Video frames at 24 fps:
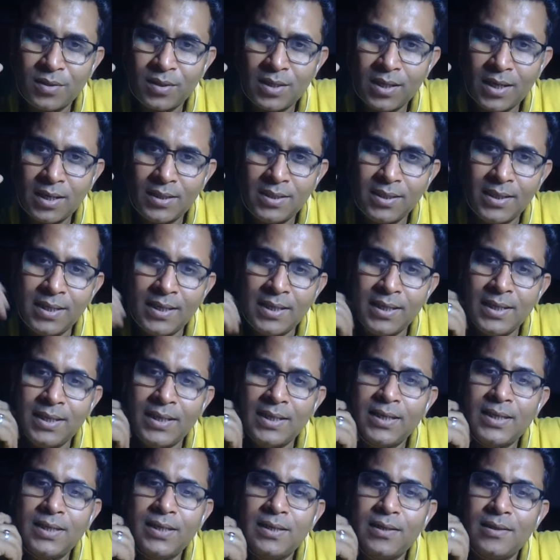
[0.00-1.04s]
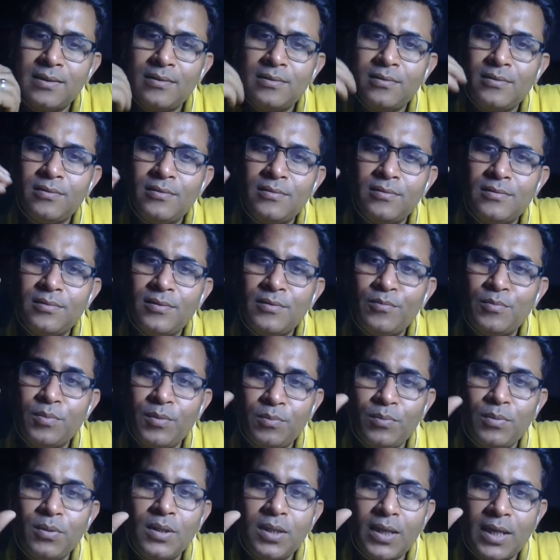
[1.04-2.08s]
that if
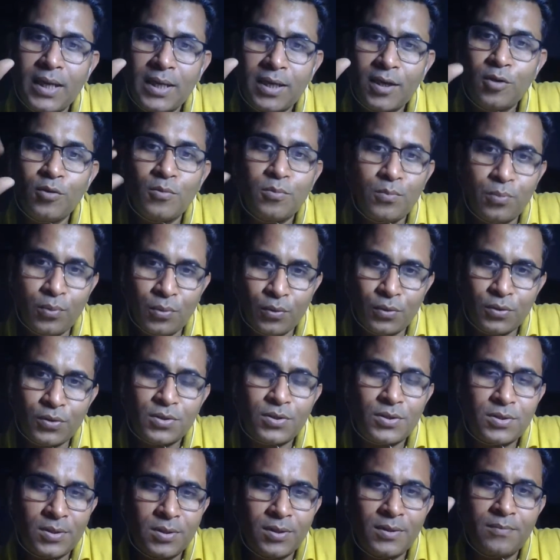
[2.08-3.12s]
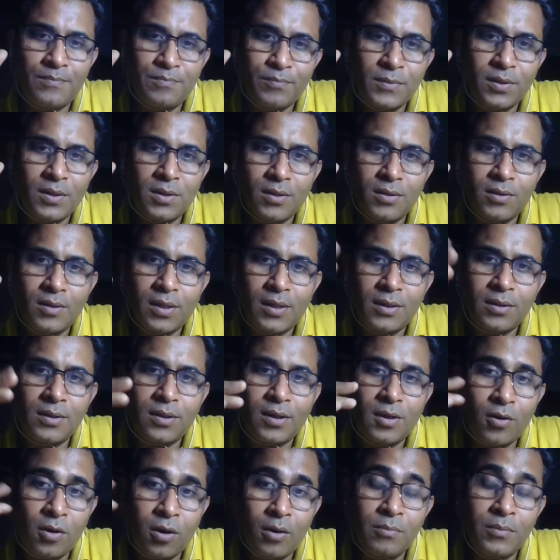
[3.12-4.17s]
people like your posts and
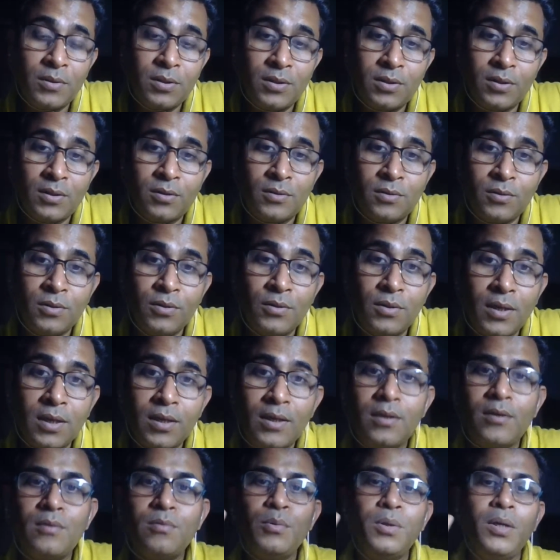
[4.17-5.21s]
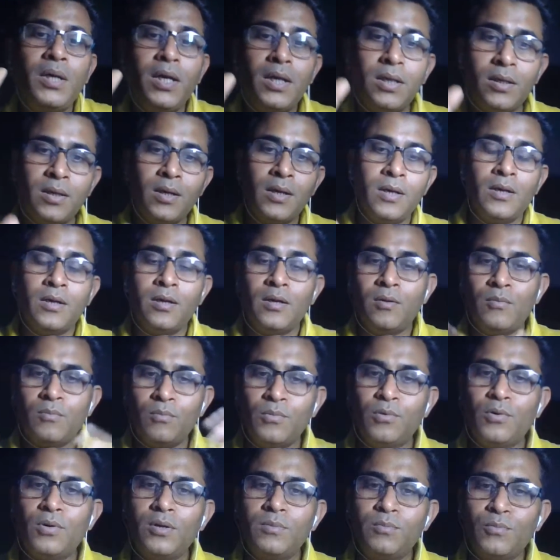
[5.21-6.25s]
they comment it, so you can create
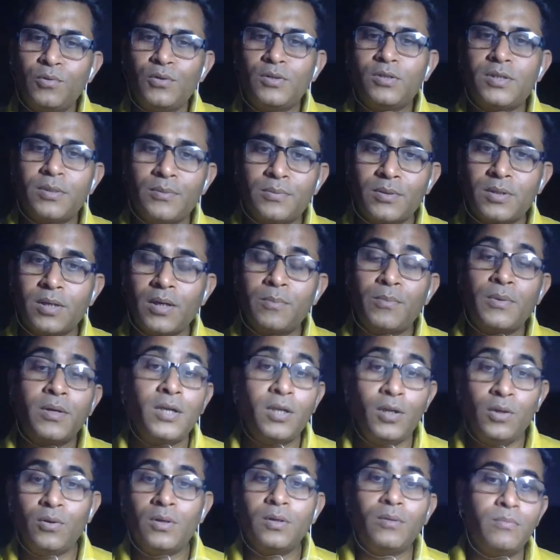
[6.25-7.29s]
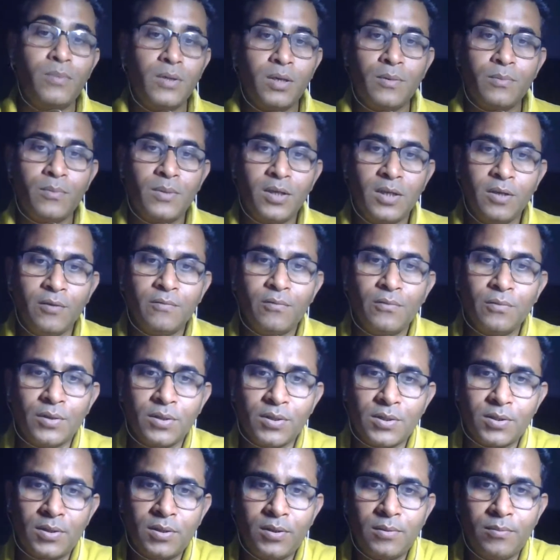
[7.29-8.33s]
more and more subscriber, and you can become an
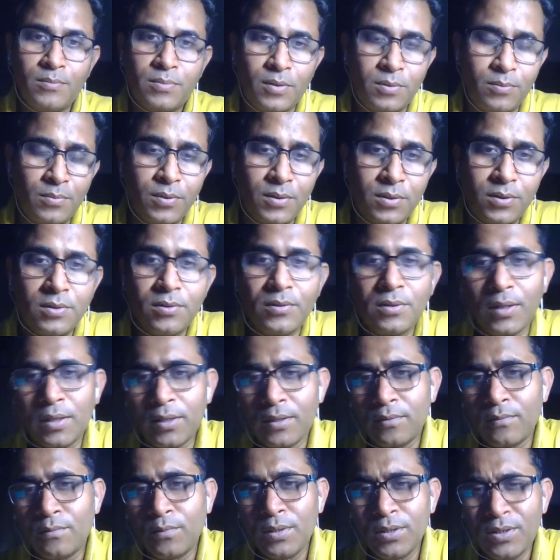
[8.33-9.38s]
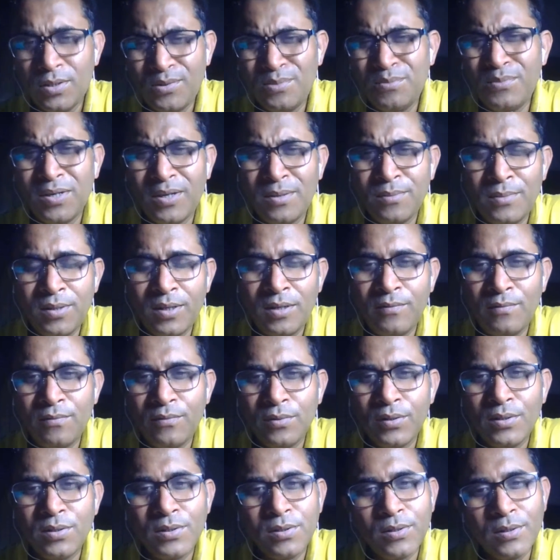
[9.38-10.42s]
influencer, the purpose. And once you become an
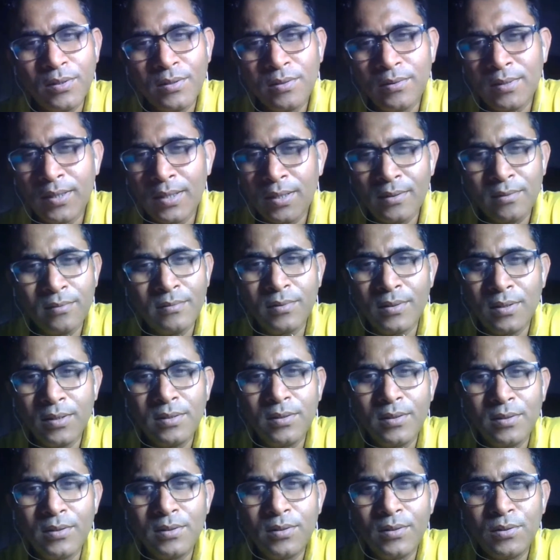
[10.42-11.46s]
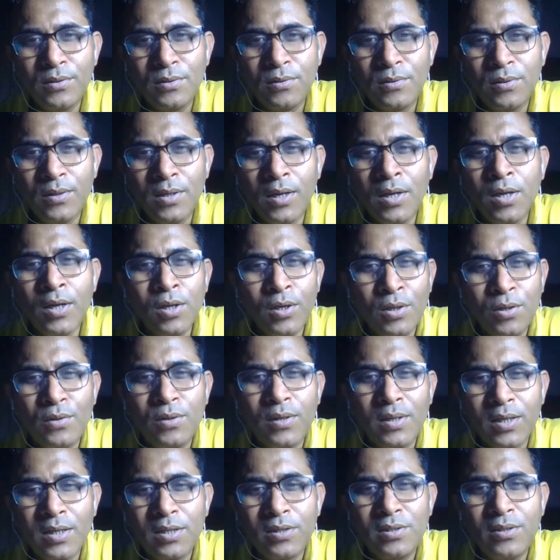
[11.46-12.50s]
influencer, and you
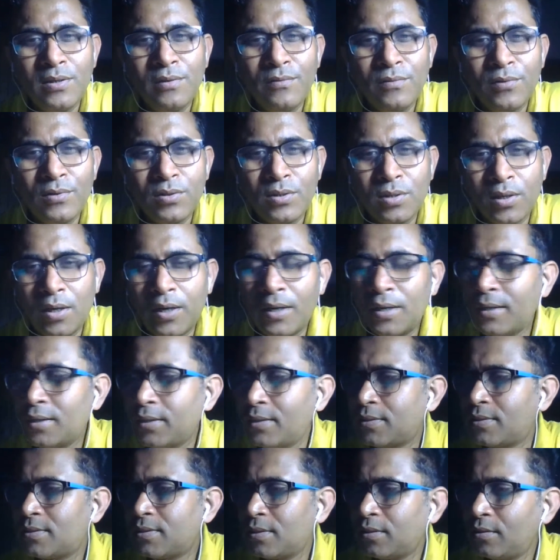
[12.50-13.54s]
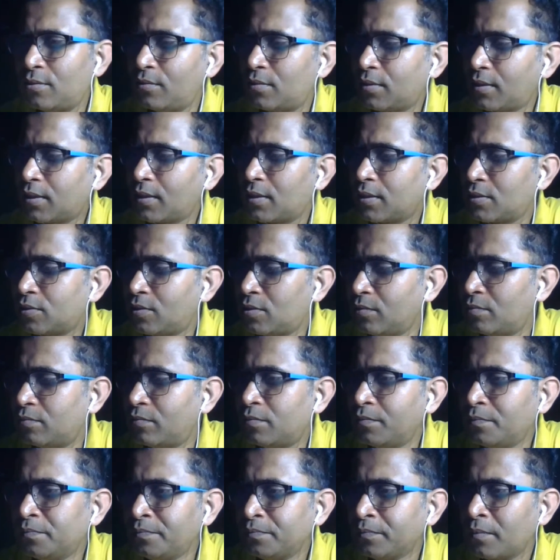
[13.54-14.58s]
can achieve your targets, and you can achieve